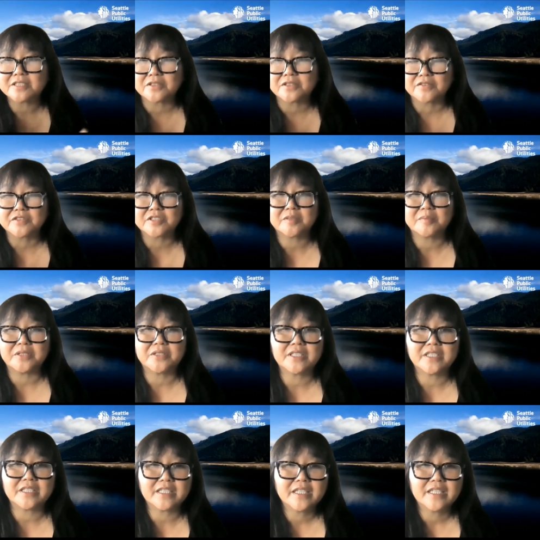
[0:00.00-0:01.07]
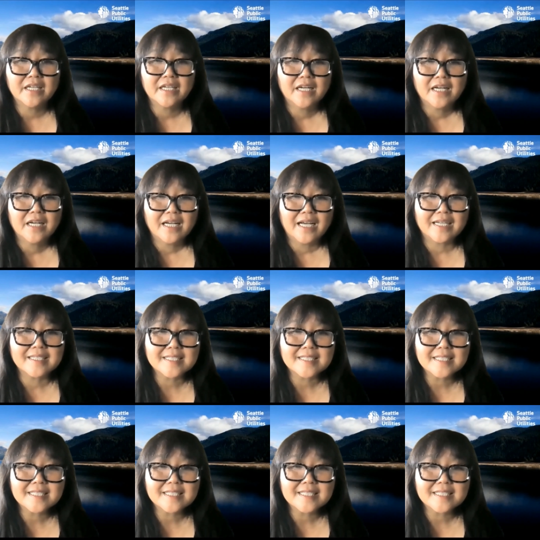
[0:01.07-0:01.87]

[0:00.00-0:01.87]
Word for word: that serves community at a